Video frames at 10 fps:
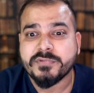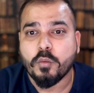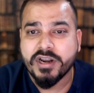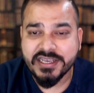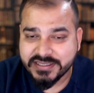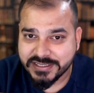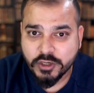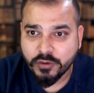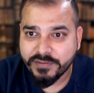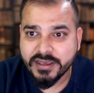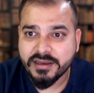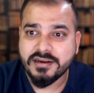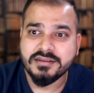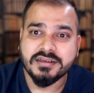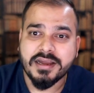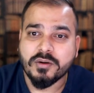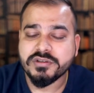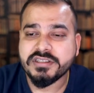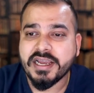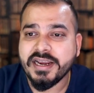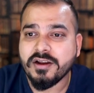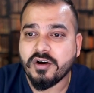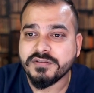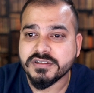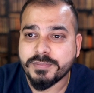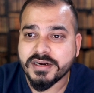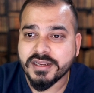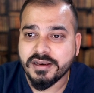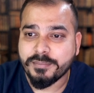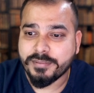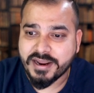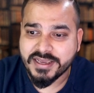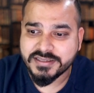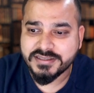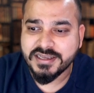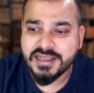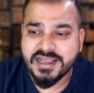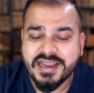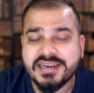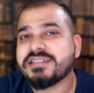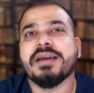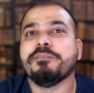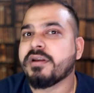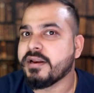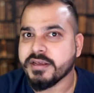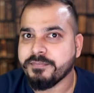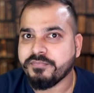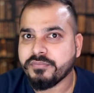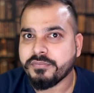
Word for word: what i see over here the downside of this particular price it is temporary